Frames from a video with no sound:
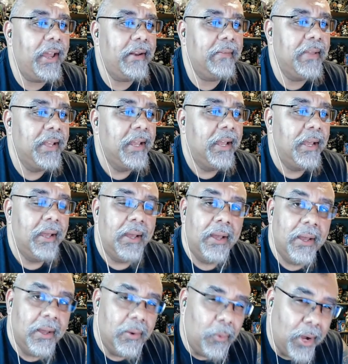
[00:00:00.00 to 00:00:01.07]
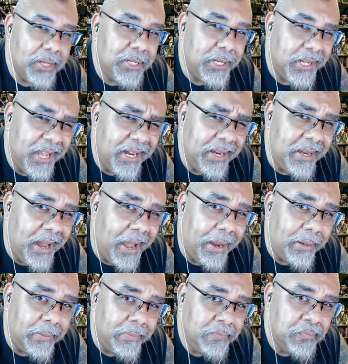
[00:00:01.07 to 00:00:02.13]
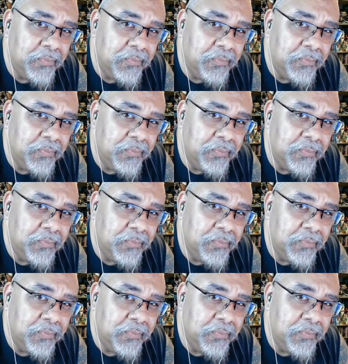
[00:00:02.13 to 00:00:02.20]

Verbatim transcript: it. Watch it late at night.